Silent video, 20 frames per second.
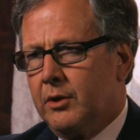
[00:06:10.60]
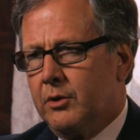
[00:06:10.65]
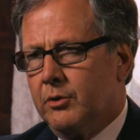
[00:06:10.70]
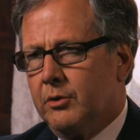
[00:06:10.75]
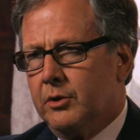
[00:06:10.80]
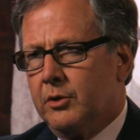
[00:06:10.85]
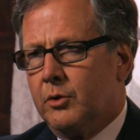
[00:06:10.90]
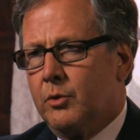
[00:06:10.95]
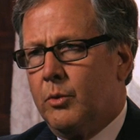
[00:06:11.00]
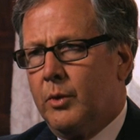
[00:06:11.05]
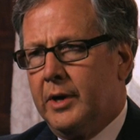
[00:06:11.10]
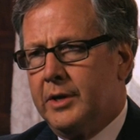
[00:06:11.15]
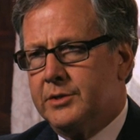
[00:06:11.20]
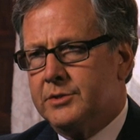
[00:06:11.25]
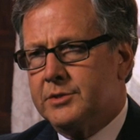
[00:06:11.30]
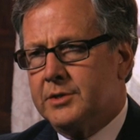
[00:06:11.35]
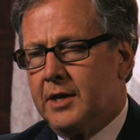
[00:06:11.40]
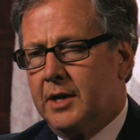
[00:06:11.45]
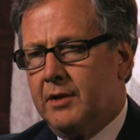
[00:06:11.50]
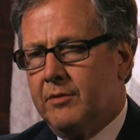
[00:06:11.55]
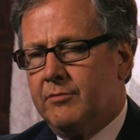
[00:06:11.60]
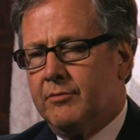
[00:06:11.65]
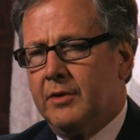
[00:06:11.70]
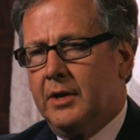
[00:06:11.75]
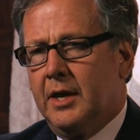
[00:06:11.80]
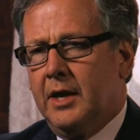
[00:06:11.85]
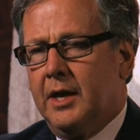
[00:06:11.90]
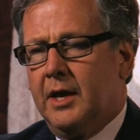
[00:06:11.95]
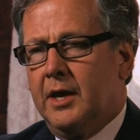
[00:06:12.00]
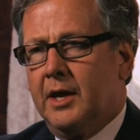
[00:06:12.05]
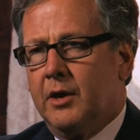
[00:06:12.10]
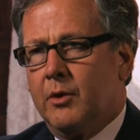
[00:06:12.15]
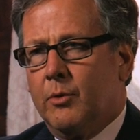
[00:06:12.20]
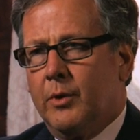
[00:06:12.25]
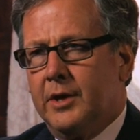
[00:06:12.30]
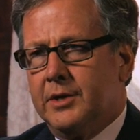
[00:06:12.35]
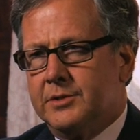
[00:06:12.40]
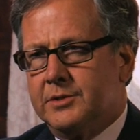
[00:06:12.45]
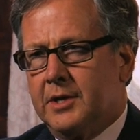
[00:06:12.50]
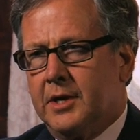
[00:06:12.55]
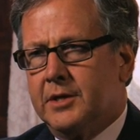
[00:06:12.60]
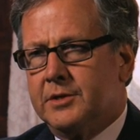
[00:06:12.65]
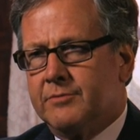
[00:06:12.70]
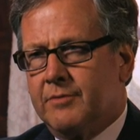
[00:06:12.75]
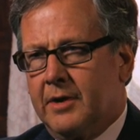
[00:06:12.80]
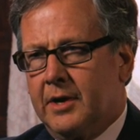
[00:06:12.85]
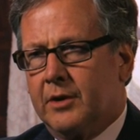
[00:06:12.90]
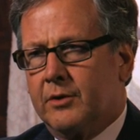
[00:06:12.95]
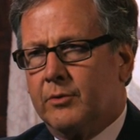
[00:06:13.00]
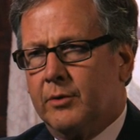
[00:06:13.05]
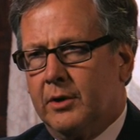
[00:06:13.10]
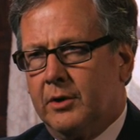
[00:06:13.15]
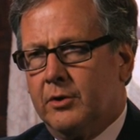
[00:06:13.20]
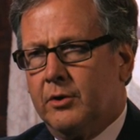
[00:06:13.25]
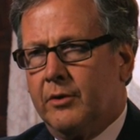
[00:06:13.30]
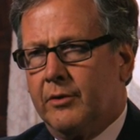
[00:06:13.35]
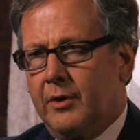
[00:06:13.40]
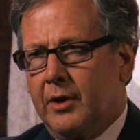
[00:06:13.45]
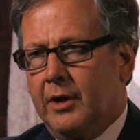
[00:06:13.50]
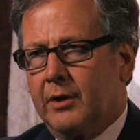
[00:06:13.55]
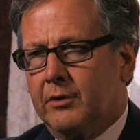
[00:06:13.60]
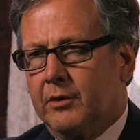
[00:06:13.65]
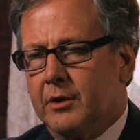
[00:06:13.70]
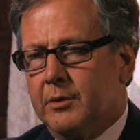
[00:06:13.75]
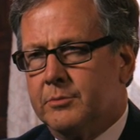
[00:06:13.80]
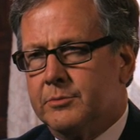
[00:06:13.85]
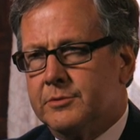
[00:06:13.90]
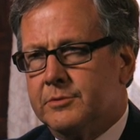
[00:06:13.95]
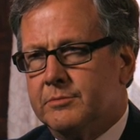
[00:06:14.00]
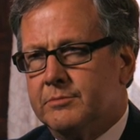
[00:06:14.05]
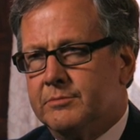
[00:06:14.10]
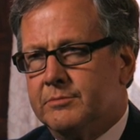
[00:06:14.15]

good, quite safe, and quite satisfactory to their outcomes.